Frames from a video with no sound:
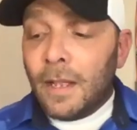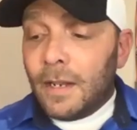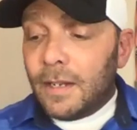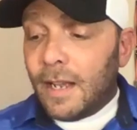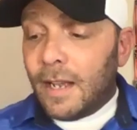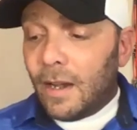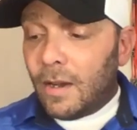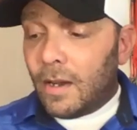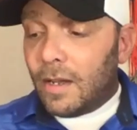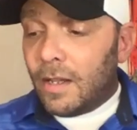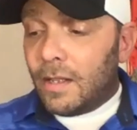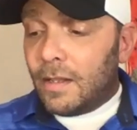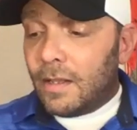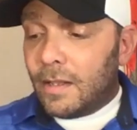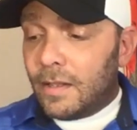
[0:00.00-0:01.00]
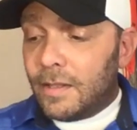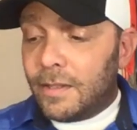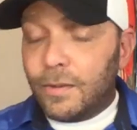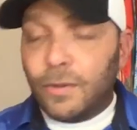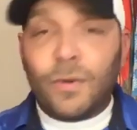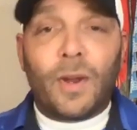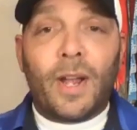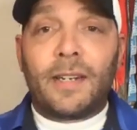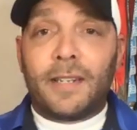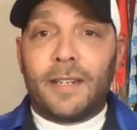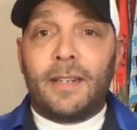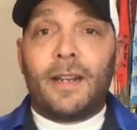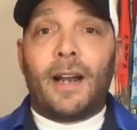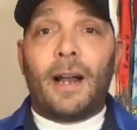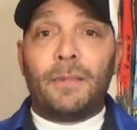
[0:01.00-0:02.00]
Now,
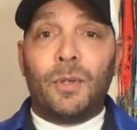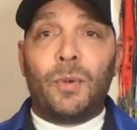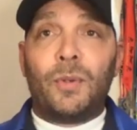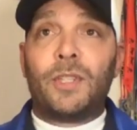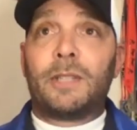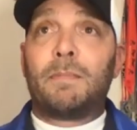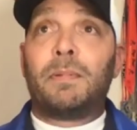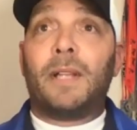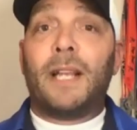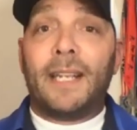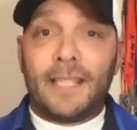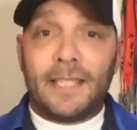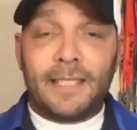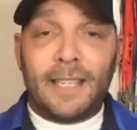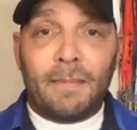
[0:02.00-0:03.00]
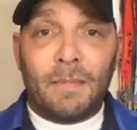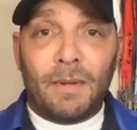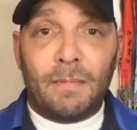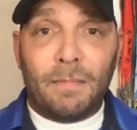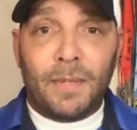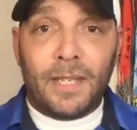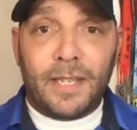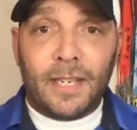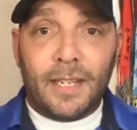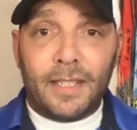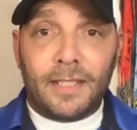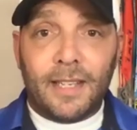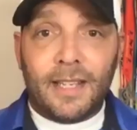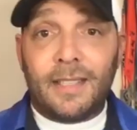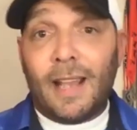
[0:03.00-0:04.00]
granted, I'm doing this blanket statement
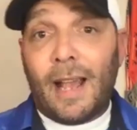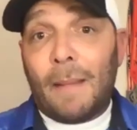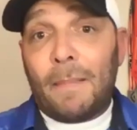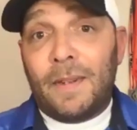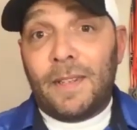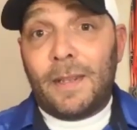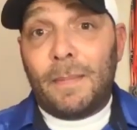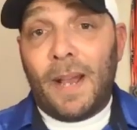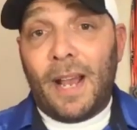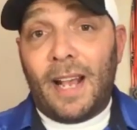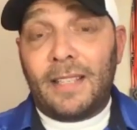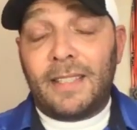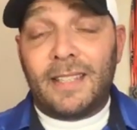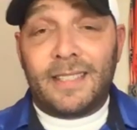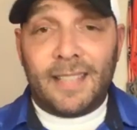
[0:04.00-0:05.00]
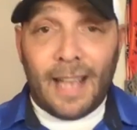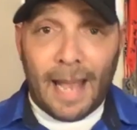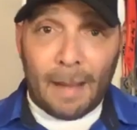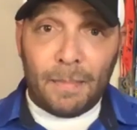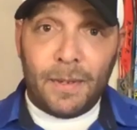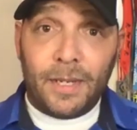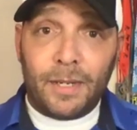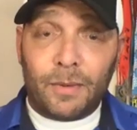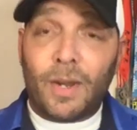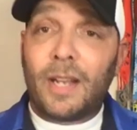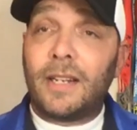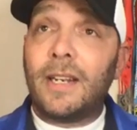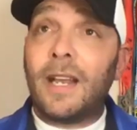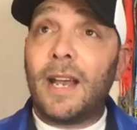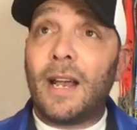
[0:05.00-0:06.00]
because it's happened in the past and it's happening
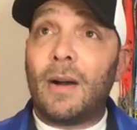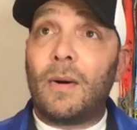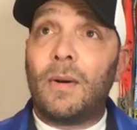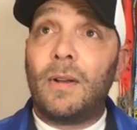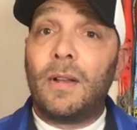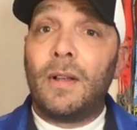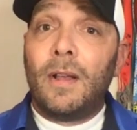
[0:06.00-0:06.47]
right now.